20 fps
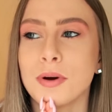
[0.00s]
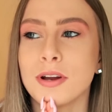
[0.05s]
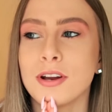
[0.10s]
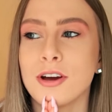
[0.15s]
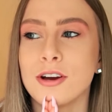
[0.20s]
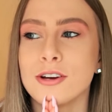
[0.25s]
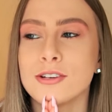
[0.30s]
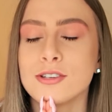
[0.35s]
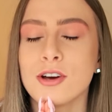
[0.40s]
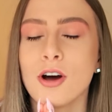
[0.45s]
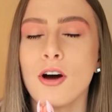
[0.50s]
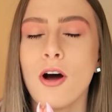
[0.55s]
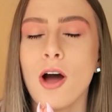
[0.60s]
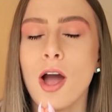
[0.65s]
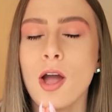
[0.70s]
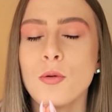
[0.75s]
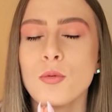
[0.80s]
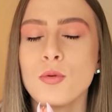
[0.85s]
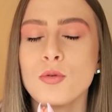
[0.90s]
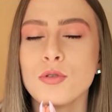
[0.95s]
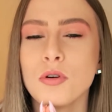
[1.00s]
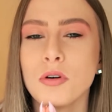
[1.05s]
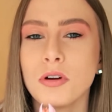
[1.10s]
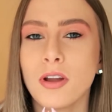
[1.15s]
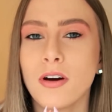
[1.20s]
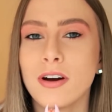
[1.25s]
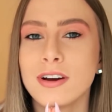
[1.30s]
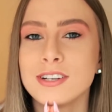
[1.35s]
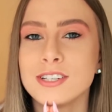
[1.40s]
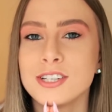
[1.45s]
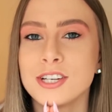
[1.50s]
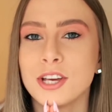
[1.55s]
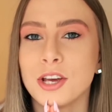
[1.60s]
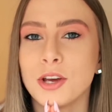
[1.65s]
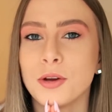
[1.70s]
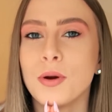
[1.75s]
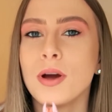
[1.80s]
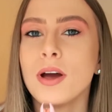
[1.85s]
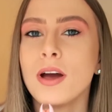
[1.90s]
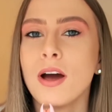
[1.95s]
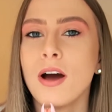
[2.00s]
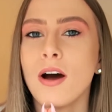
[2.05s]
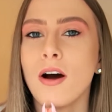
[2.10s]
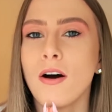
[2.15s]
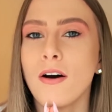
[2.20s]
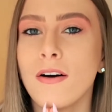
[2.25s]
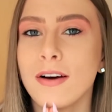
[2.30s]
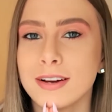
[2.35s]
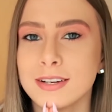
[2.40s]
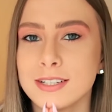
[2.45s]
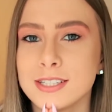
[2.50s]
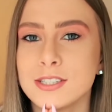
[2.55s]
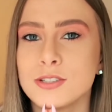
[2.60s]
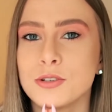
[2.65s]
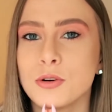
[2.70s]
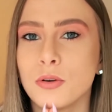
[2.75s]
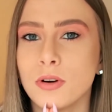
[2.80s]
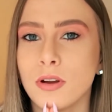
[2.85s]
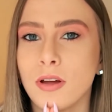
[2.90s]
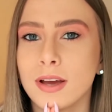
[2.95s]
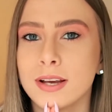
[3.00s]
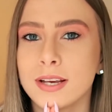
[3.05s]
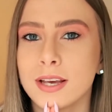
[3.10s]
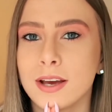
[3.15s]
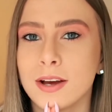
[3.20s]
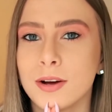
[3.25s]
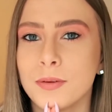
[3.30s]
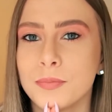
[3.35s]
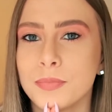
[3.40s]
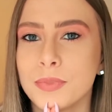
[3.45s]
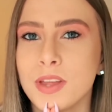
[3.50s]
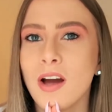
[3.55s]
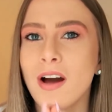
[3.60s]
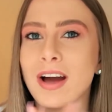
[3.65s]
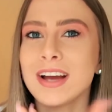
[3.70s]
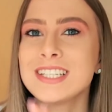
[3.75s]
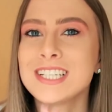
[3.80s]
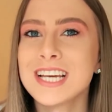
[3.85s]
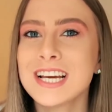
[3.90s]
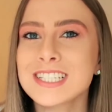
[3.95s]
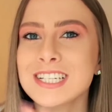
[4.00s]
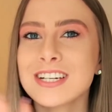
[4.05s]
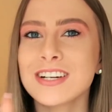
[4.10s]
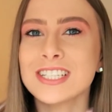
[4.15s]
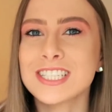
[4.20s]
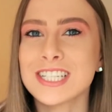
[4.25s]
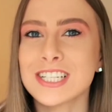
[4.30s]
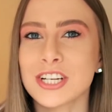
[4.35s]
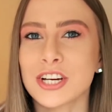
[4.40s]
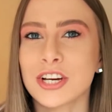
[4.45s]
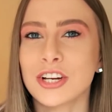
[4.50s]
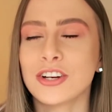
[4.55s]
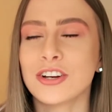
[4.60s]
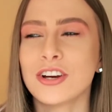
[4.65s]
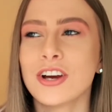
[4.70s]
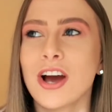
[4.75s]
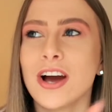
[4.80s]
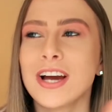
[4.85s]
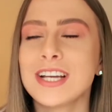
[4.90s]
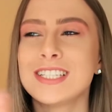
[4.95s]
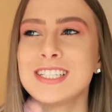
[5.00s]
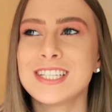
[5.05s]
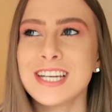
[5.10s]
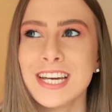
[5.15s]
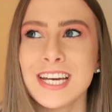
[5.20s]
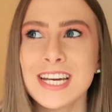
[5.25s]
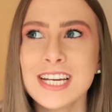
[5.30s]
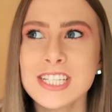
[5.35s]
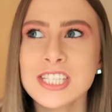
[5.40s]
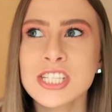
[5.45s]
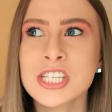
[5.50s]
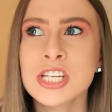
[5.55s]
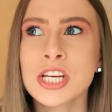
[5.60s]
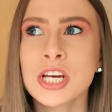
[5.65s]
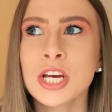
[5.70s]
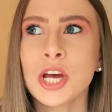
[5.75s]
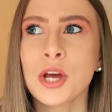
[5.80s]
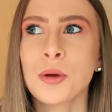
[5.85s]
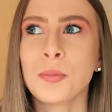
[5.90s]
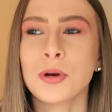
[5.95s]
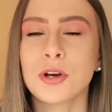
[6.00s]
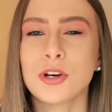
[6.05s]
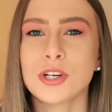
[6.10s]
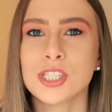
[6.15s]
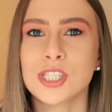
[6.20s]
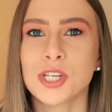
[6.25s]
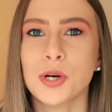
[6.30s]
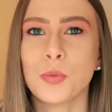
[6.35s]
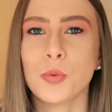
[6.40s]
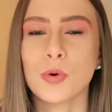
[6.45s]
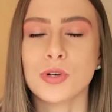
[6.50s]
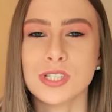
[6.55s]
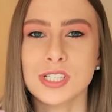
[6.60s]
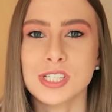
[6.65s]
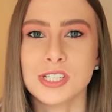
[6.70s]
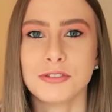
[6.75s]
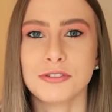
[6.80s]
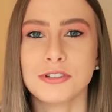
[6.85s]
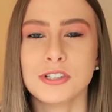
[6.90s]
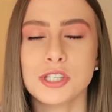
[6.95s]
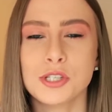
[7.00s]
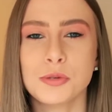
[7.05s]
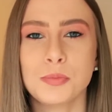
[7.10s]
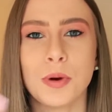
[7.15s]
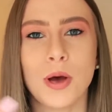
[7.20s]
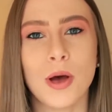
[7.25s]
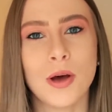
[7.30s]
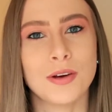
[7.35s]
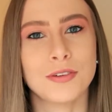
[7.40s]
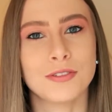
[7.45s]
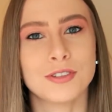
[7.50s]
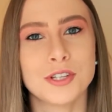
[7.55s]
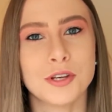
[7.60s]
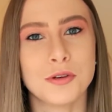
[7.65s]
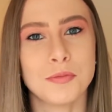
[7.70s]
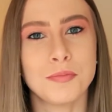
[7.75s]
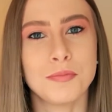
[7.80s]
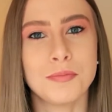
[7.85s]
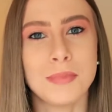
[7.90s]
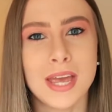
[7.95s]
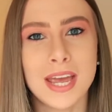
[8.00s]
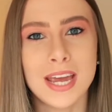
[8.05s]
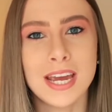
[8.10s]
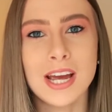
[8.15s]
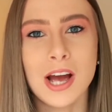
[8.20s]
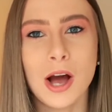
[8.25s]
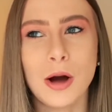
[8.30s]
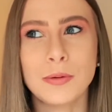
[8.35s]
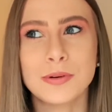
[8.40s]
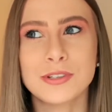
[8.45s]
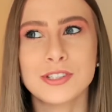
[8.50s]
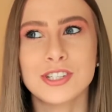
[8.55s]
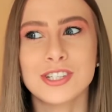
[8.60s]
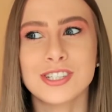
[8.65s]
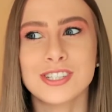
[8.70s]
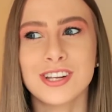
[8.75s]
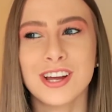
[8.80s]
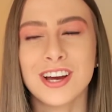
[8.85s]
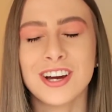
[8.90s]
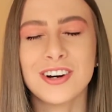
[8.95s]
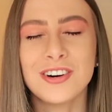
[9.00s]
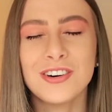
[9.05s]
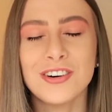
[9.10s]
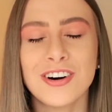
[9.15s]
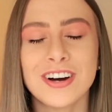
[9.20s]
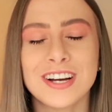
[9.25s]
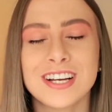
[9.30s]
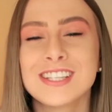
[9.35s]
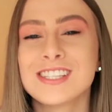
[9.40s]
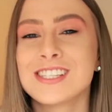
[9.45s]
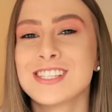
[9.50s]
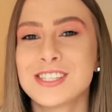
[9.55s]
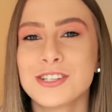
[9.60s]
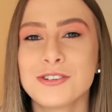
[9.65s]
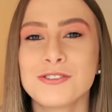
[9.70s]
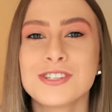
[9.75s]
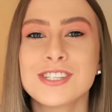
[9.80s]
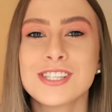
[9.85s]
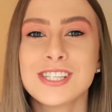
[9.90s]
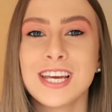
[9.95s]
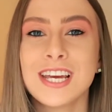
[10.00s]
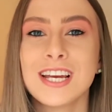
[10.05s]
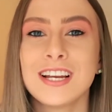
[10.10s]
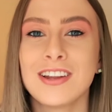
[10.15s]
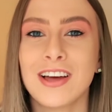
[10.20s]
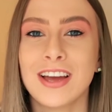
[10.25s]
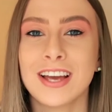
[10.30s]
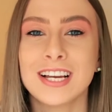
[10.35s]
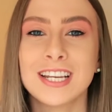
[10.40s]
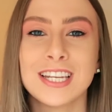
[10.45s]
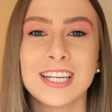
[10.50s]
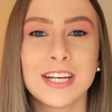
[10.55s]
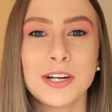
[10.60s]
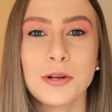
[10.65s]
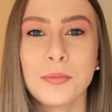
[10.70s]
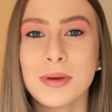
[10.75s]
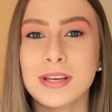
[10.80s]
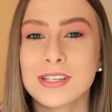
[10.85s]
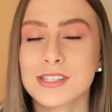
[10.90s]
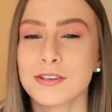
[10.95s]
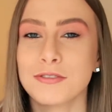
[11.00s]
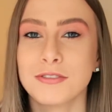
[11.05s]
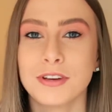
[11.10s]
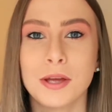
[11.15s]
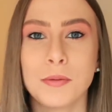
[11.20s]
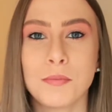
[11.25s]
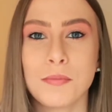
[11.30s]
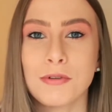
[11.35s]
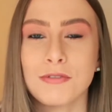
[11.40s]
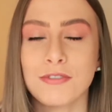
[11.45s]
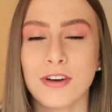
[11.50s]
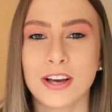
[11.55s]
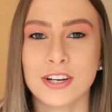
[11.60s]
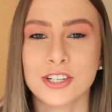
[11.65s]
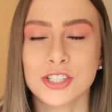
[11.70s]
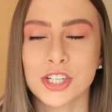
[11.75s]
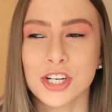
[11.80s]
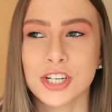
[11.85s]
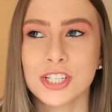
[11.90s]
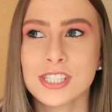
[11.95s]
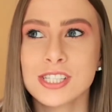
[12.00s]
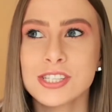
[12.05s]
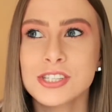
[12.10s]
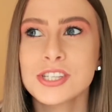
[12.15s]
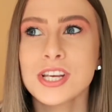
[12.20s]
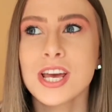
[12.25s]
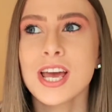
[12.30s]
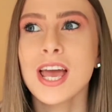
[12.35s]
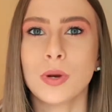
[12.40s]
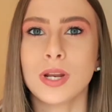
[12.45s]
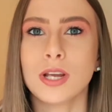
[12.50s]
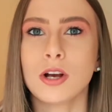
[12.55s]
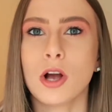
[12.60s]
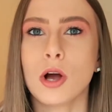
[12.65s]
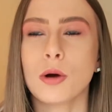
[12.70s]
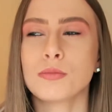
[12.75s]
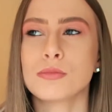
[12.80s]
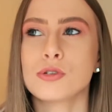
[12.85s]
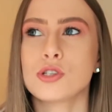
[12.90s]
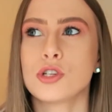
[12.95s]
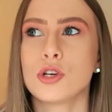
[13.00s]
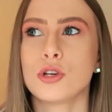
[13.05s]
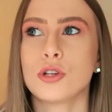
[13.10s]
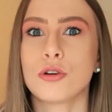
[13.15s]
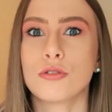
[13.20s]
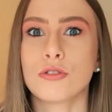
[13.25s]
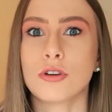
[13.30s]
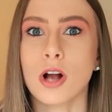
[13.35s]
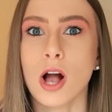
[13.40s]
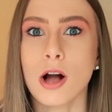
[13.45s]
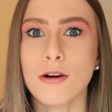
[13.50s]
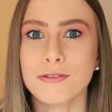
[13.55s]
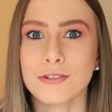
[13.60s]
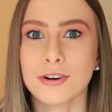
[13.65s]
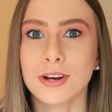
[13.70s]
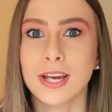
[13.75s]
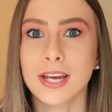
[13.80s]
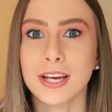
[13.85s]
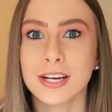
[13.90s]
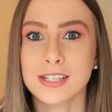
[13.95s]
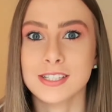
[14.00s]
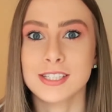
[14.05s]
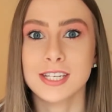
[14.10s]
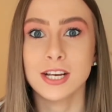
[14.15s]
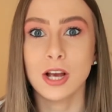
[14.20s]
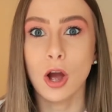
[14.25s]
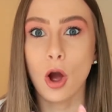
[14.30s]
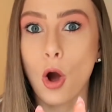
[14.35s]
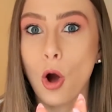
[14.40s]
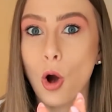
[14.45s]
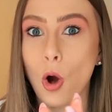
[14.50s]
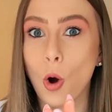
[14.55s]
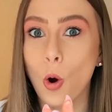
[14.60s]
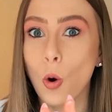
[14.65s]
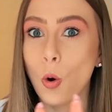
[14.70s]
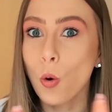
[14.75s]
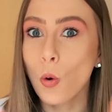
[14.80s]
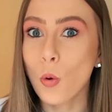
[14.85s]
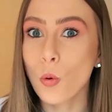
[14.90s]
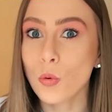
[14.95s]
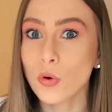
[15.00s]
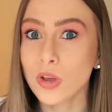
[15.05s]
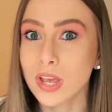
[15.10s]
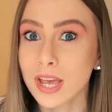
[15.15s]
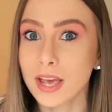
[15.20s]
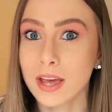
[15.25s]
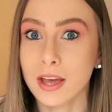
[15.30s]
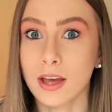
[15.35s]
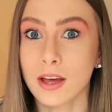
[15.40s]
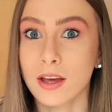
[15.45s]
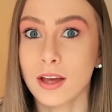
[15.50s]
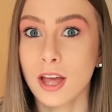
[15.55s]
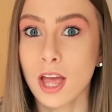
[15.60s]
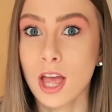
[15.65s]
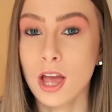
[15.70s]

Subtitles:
my nose, I will not lie to you, I did not like it. I did and I didn't. I did because there was a difference, but to me, I was just like, oh, I could still see like little bits of imperfections. When it comes to the recovery, it can take a whole year